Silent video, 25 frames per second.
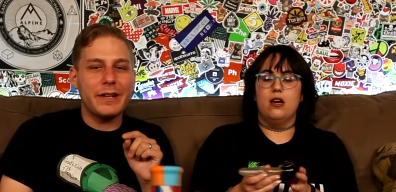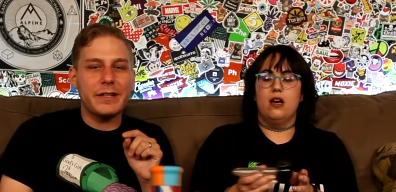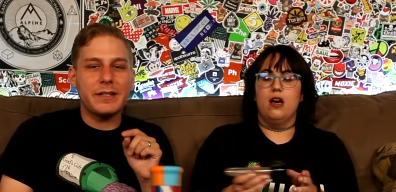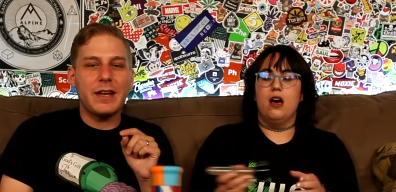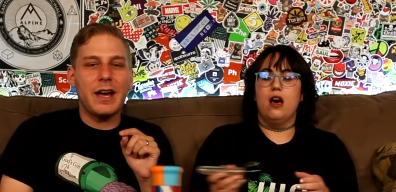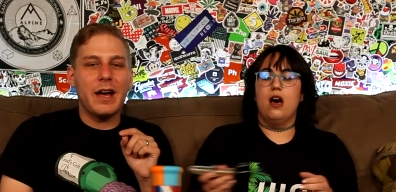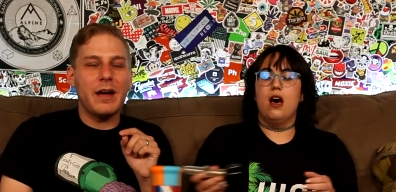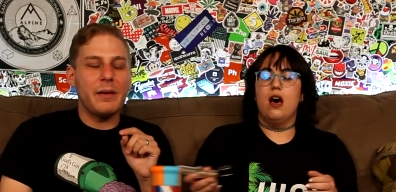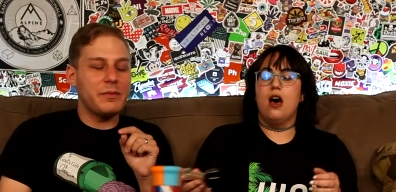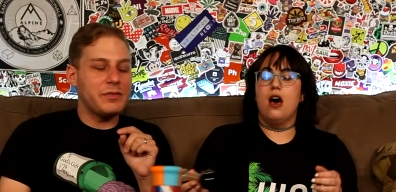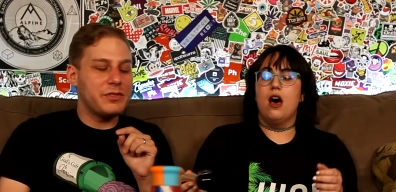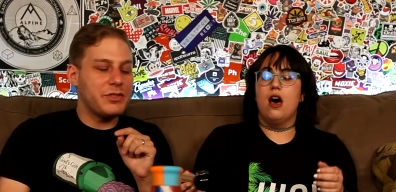
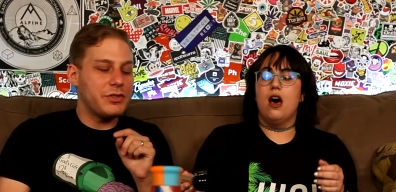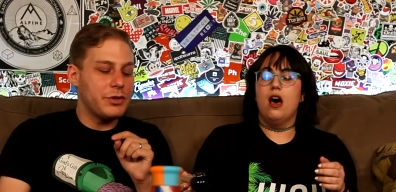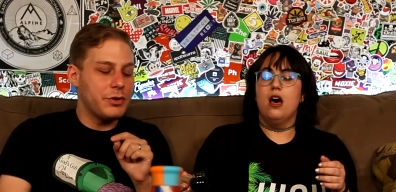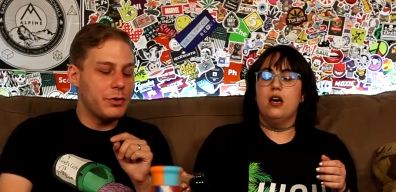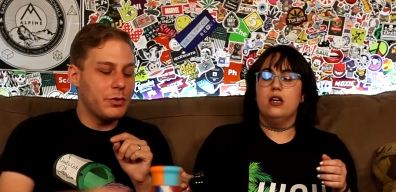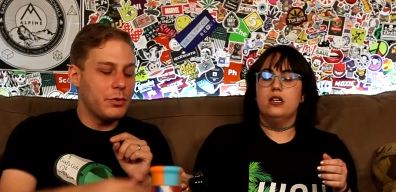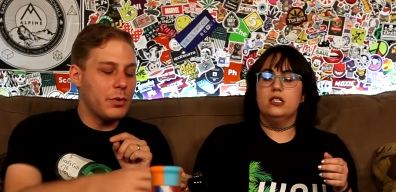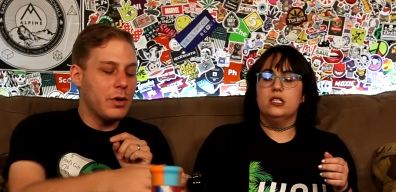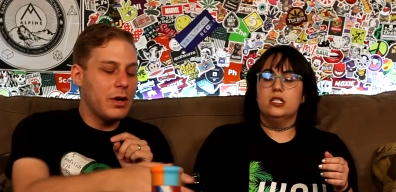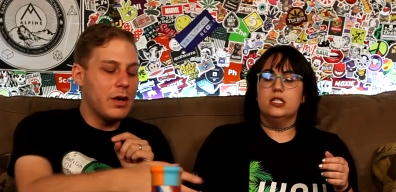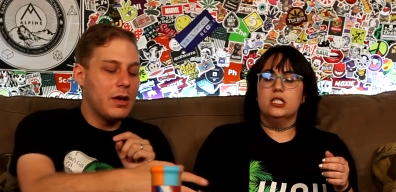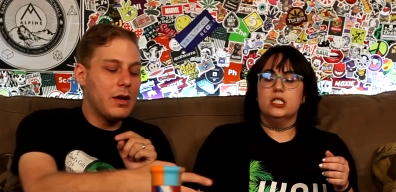Speaker 1: time
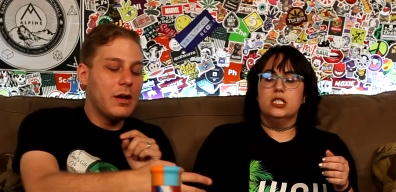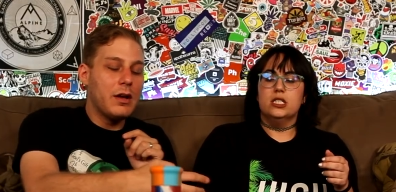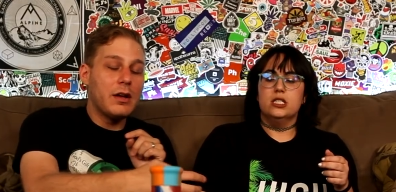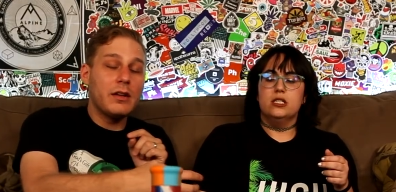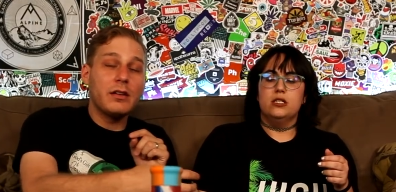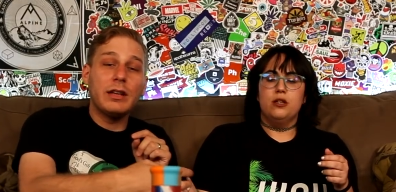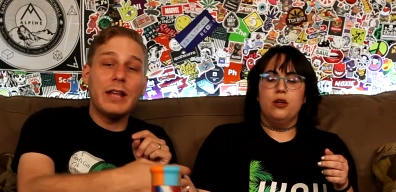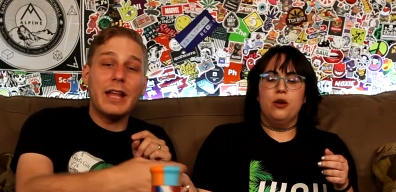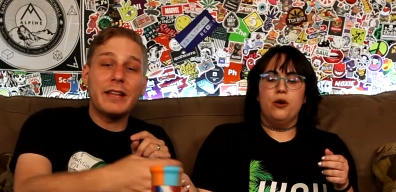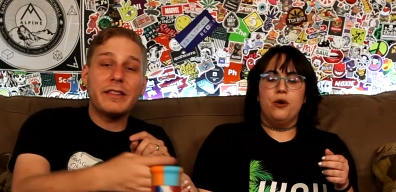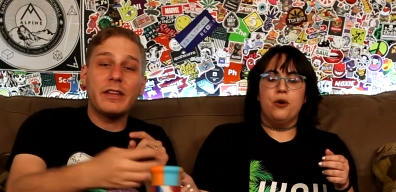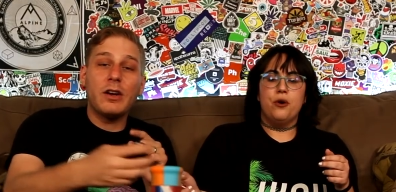to
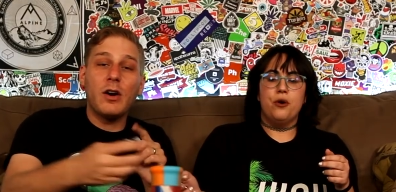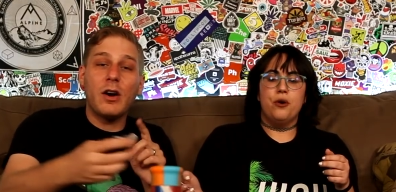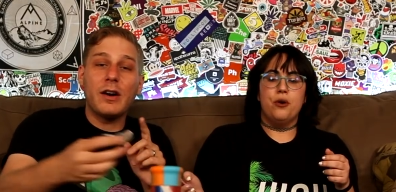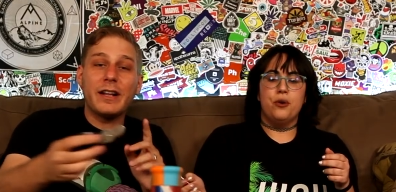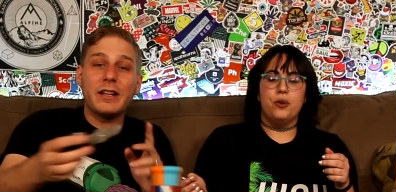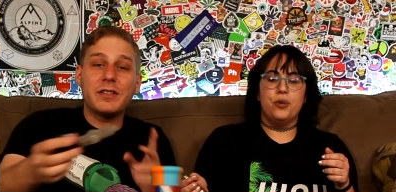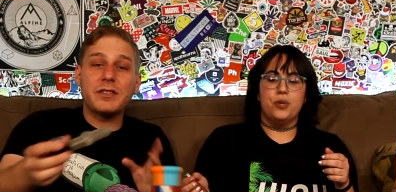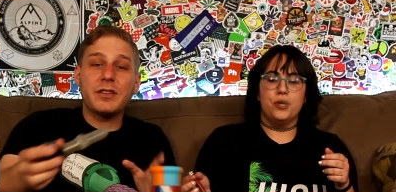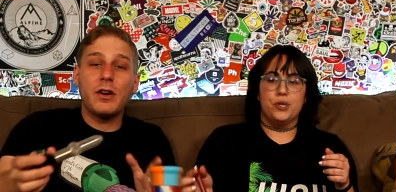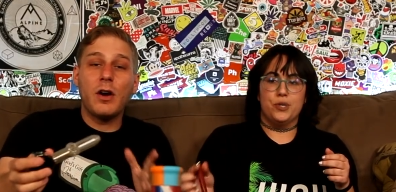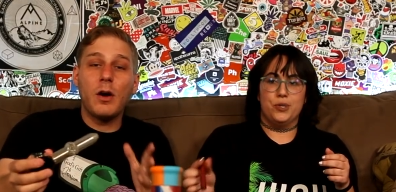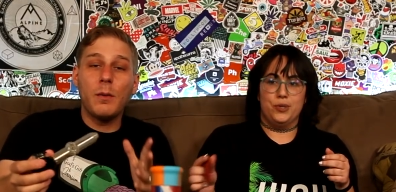let the
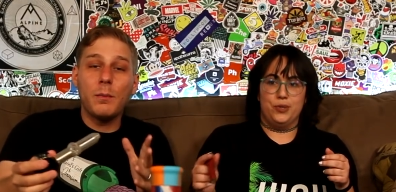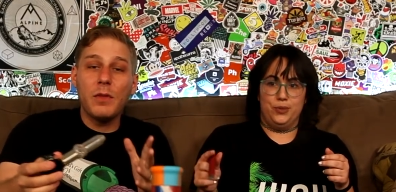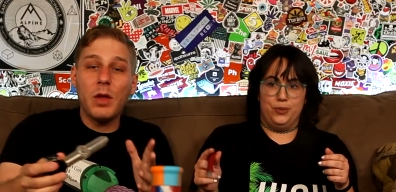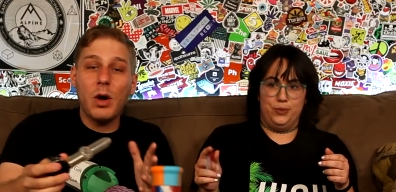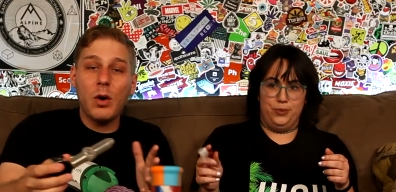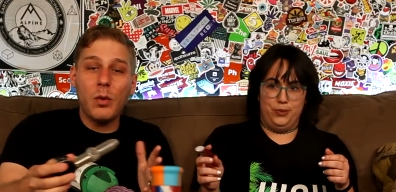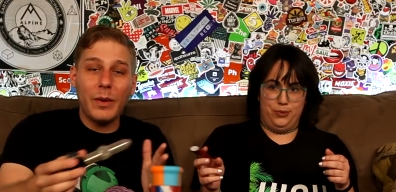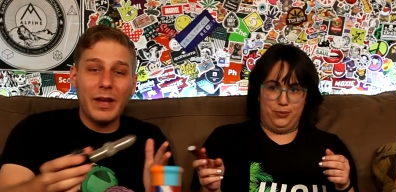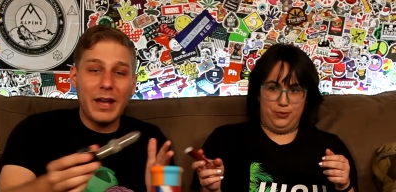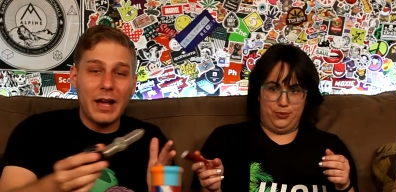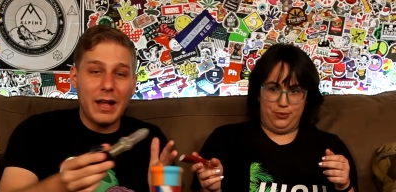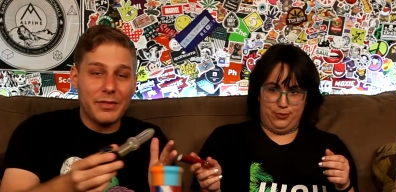audience at home know
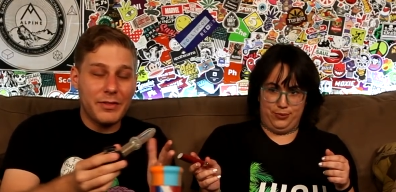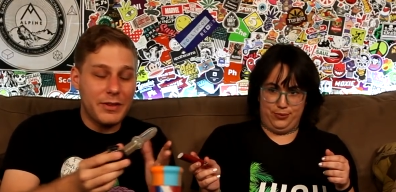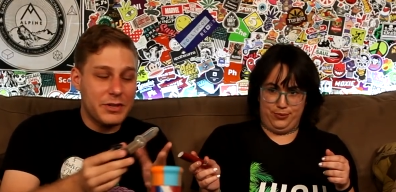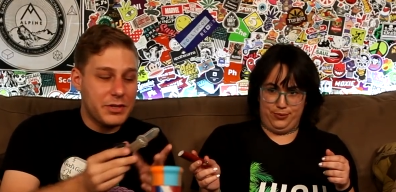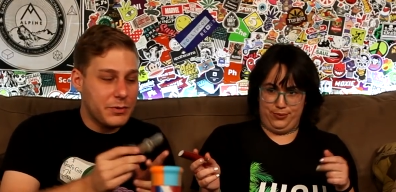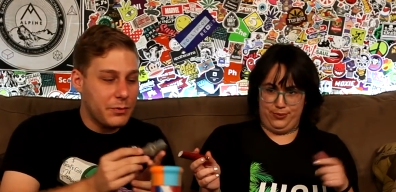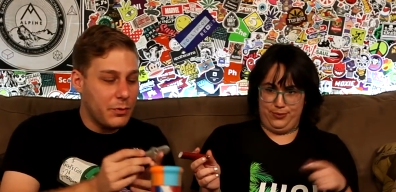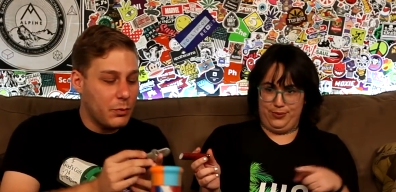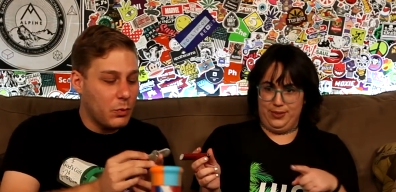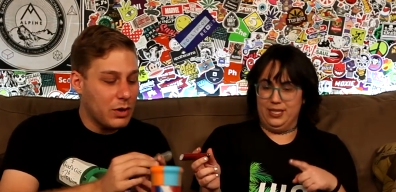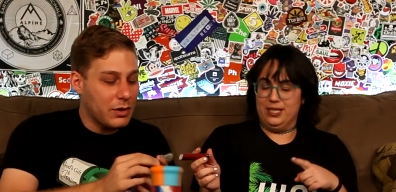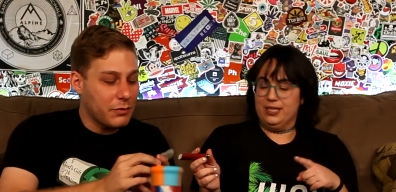we got this
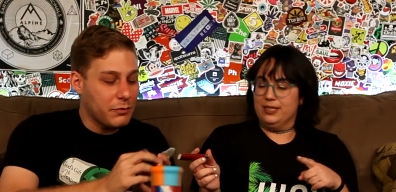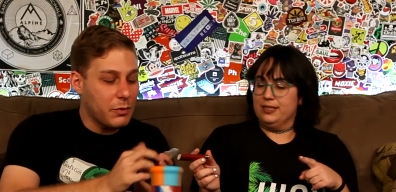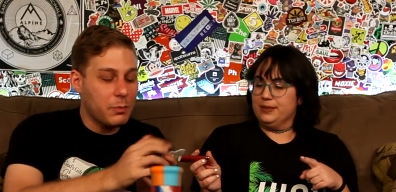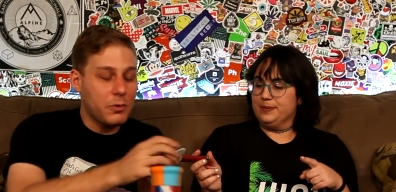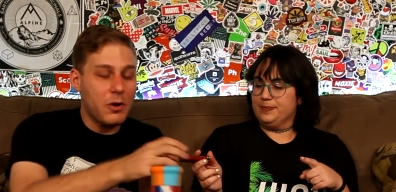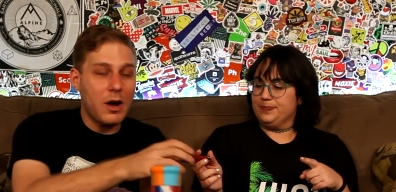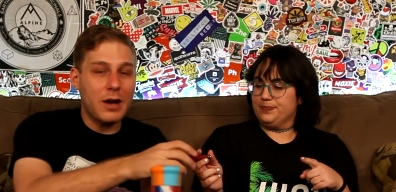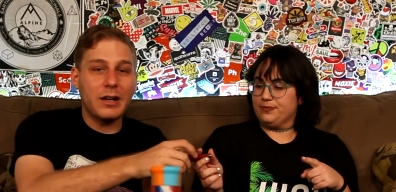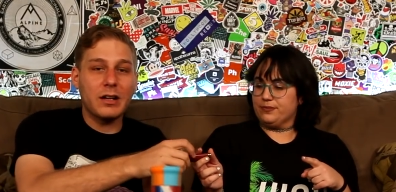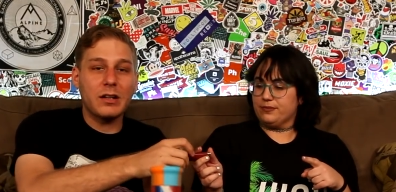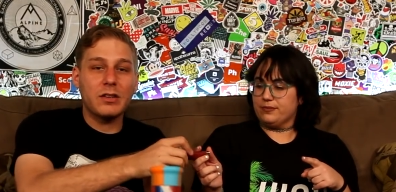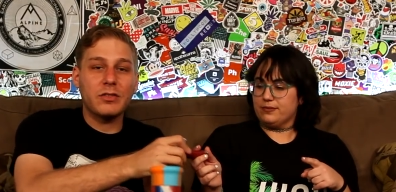wonderful
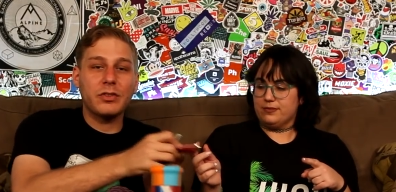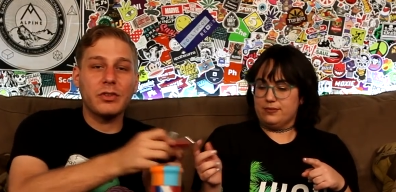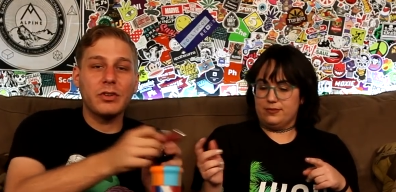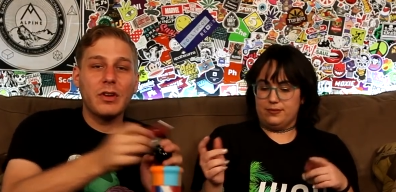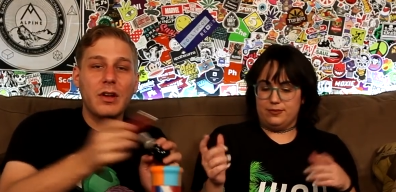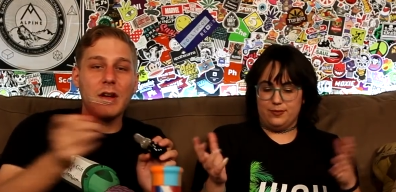products